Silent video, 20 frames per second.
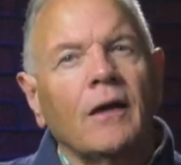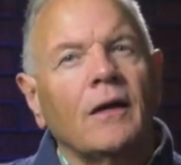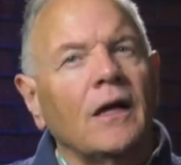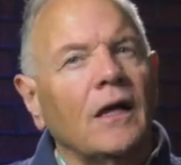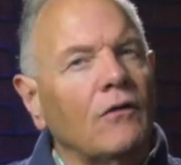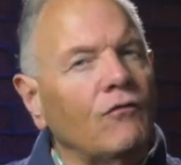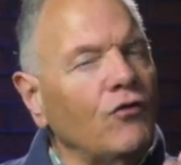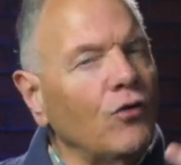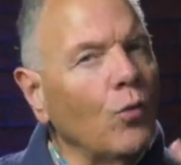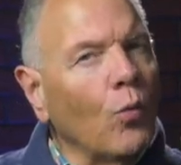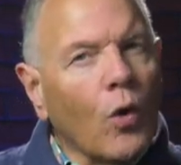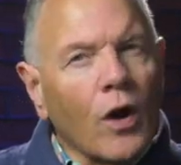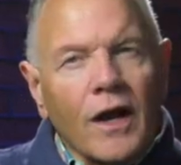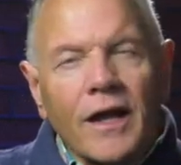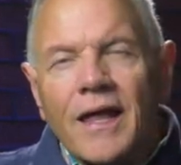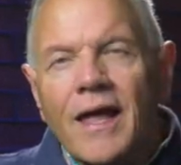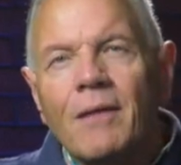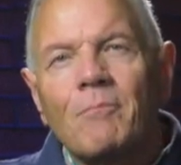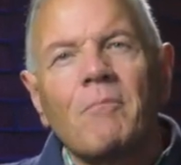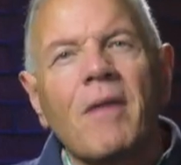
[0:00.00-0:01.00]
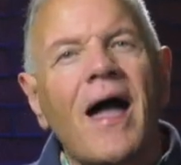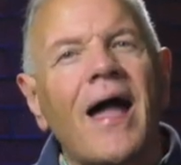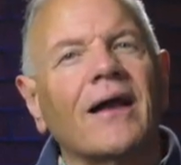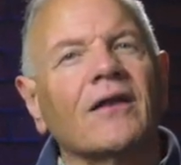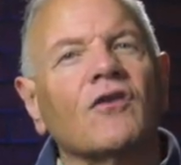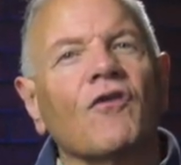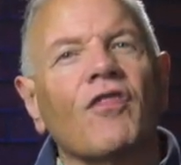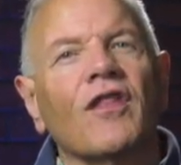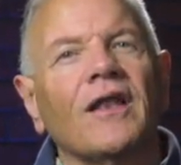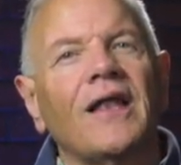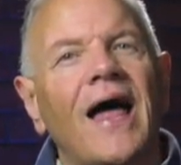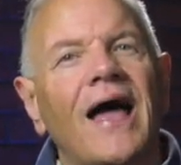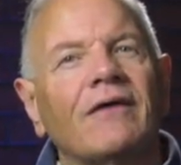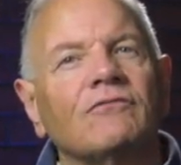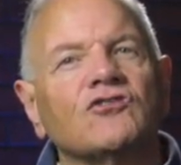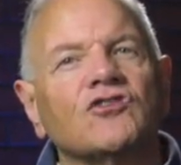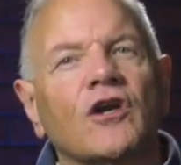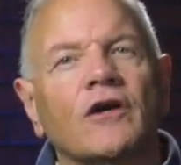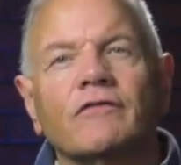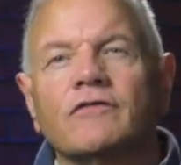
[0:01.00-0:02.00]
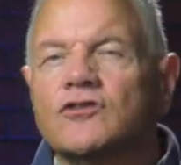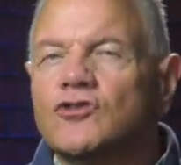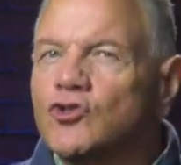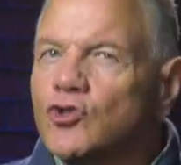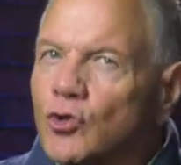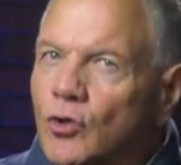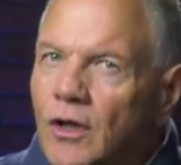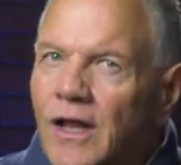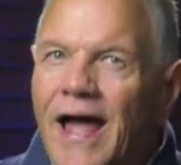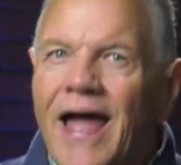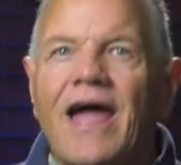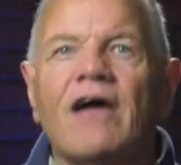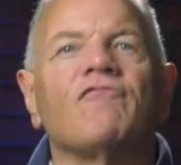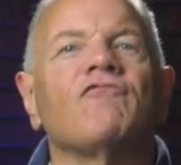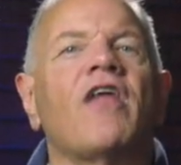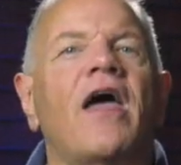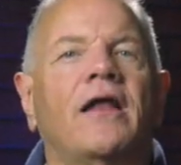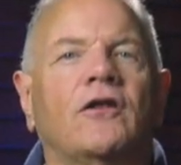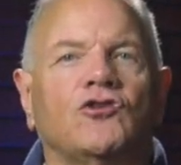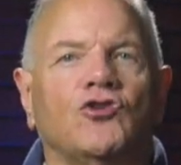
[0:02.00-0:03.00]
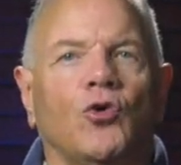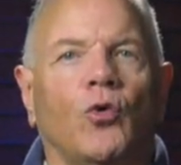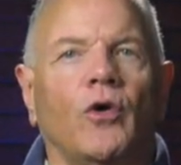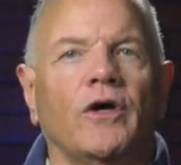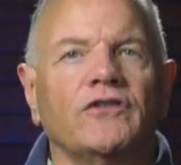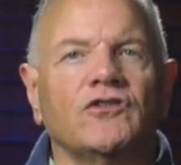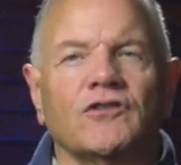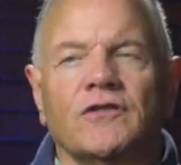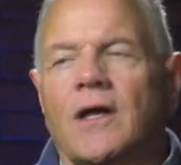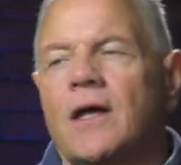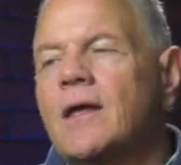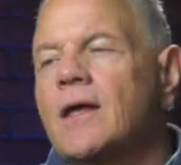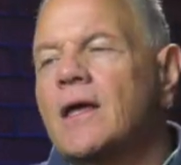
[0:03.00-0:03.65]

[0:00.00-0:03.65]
If you want to come back to the live service, you'll have that choice.